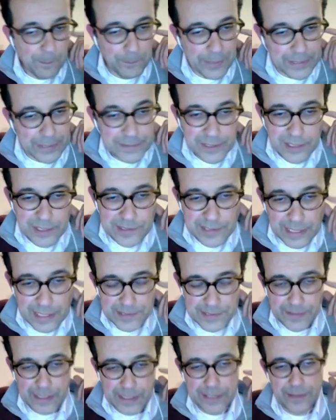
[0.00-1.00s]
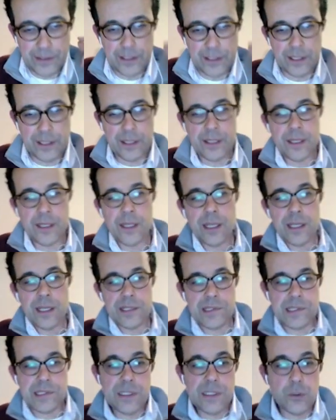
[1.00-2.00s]
But he says that the
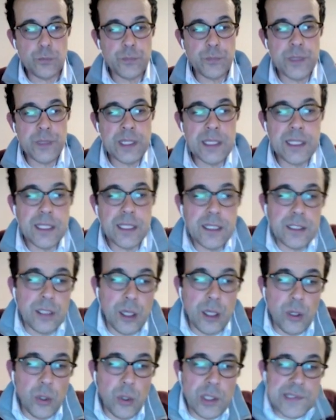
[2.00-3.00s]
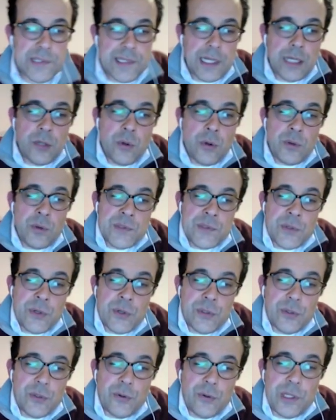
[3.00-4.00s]
CUP goals are
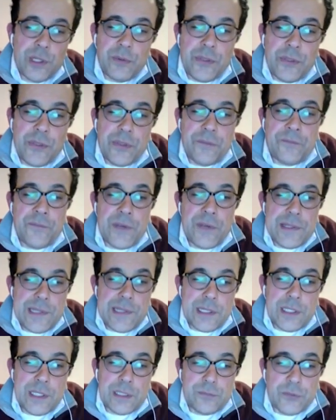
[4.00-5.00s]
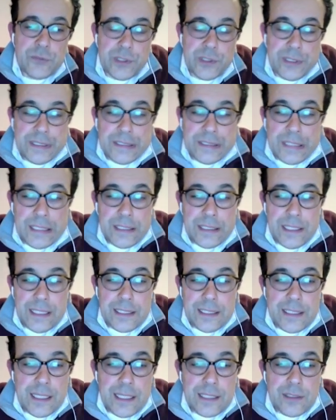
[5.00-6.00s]
concerned only with the physical world
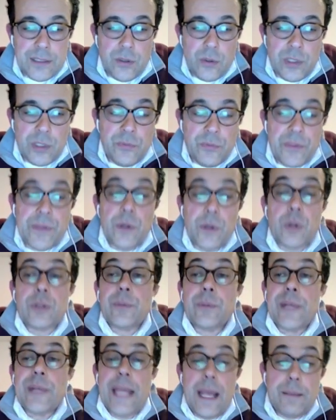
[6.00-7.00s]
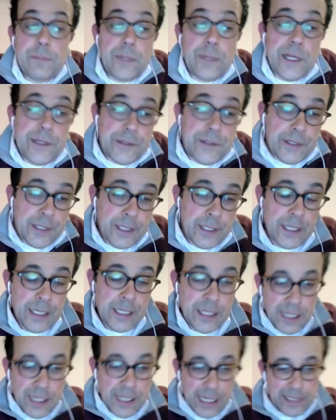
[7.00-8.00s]
and only with the Ottoman Empire.
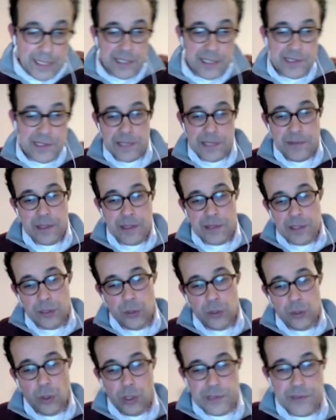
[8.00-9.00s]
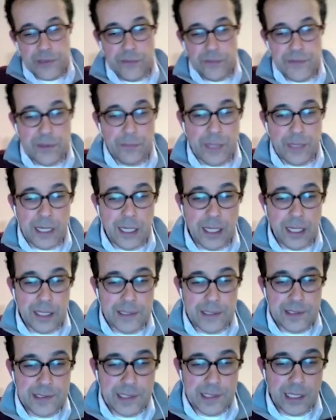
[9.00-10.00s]
And he says that the goals of the
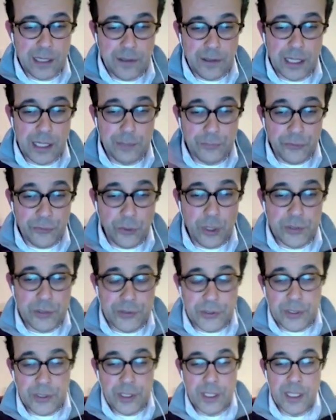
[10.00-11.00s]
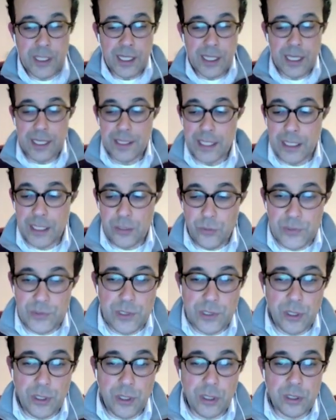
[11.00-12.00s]
Baha'is are broader and
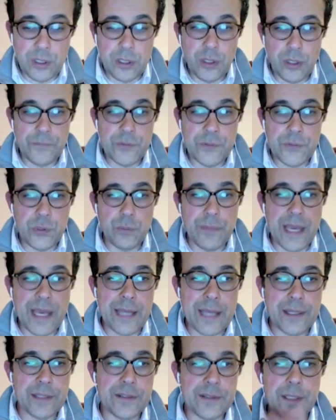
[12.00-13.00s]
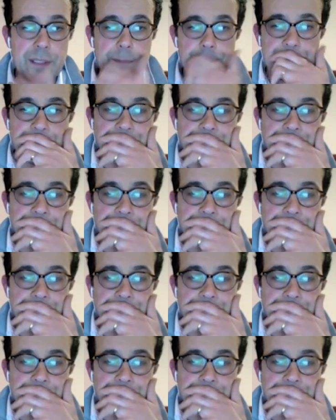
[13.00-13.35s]
includes all of humanity.